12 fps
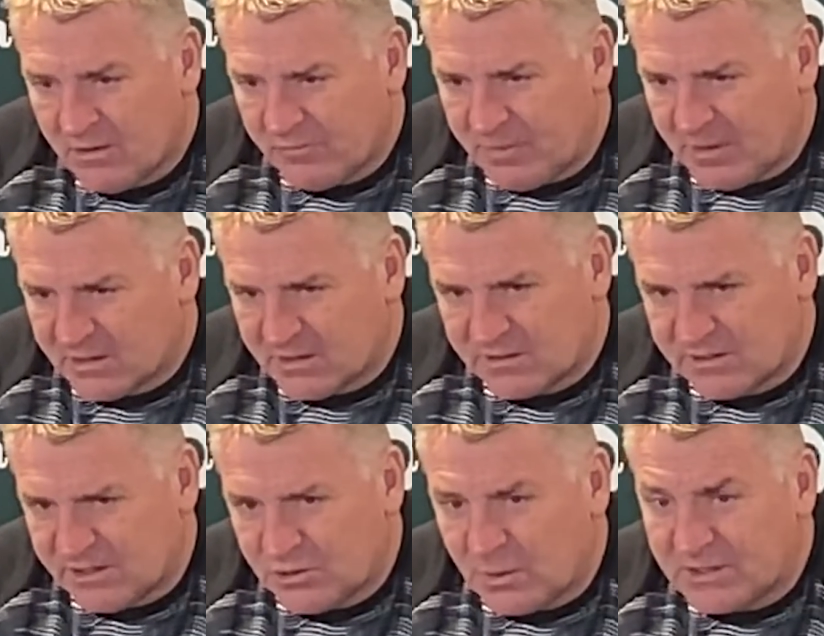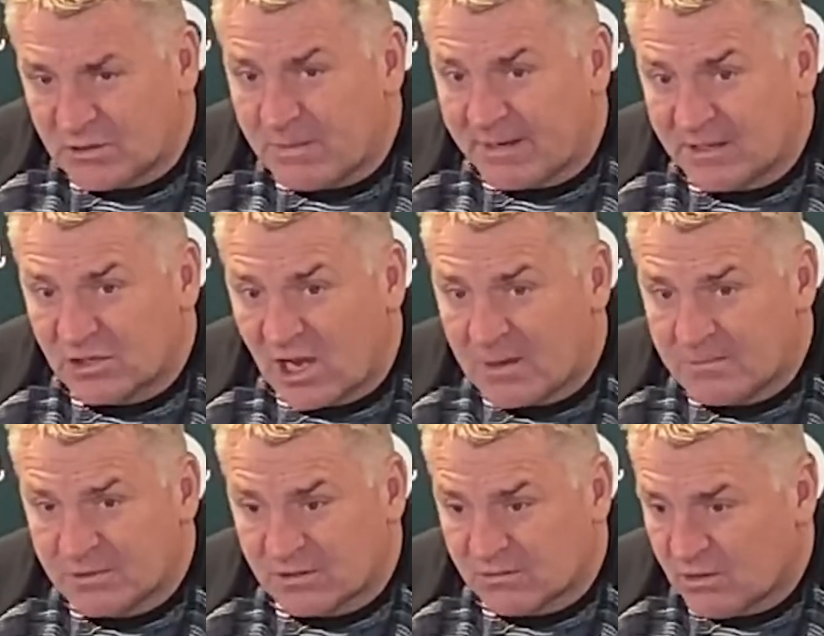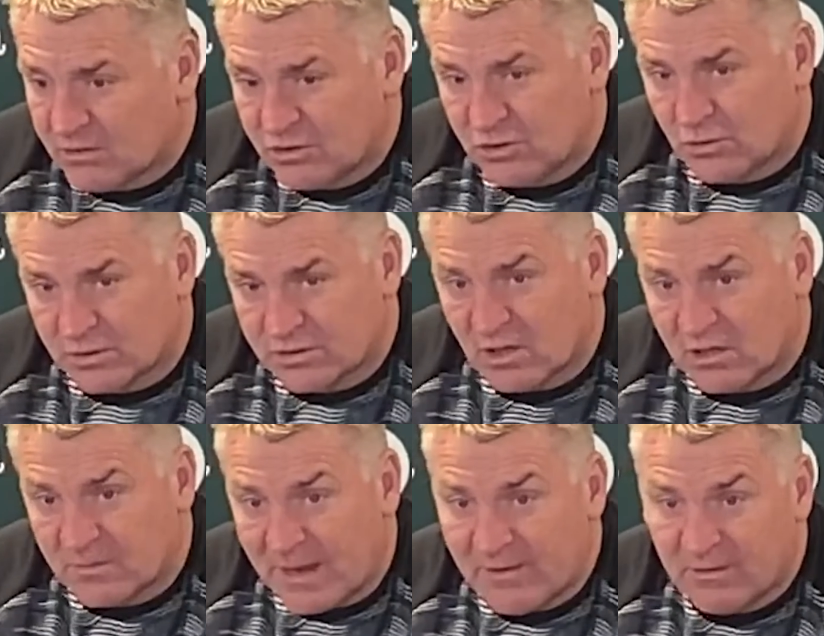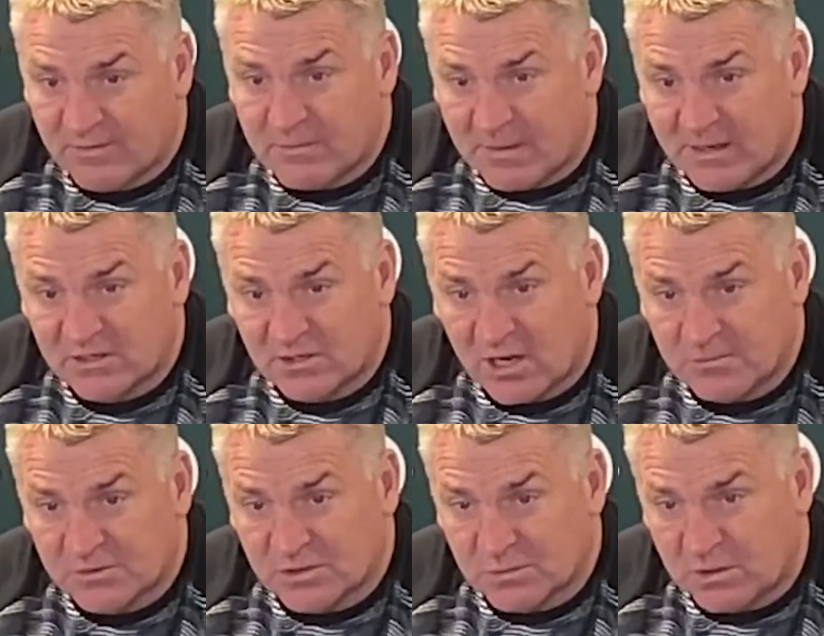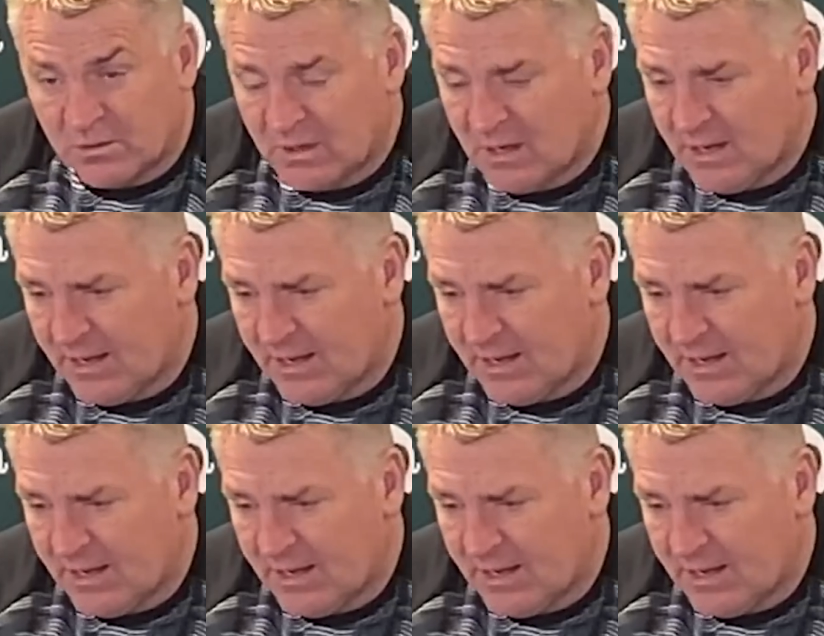they've been in the situation many times, and Sean has got them out of it many times as well.